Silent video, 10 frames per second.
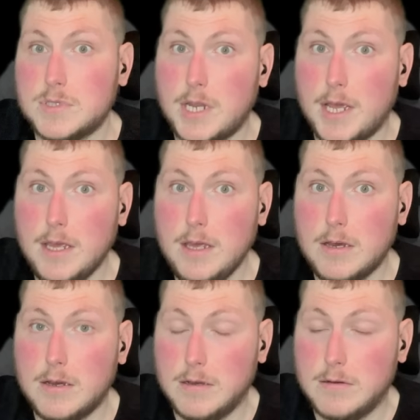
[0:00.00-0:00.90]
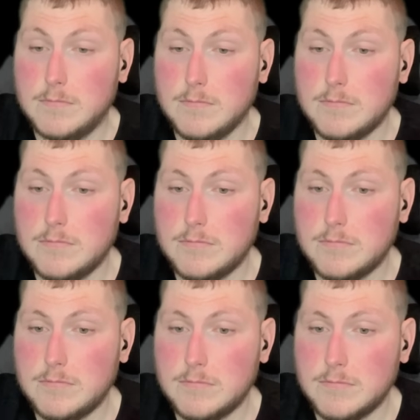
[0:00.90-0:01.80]
Damn.
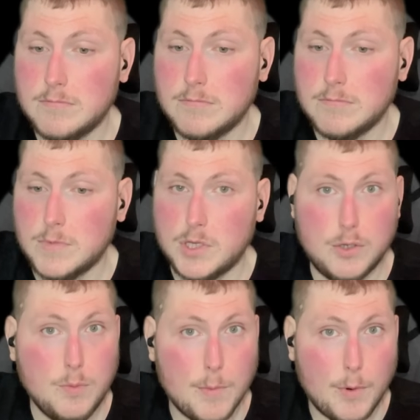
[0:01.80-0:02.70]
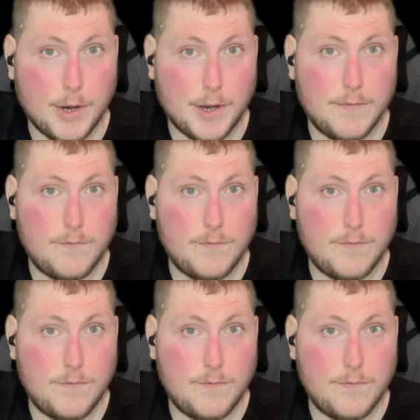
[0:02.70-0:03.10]
You were working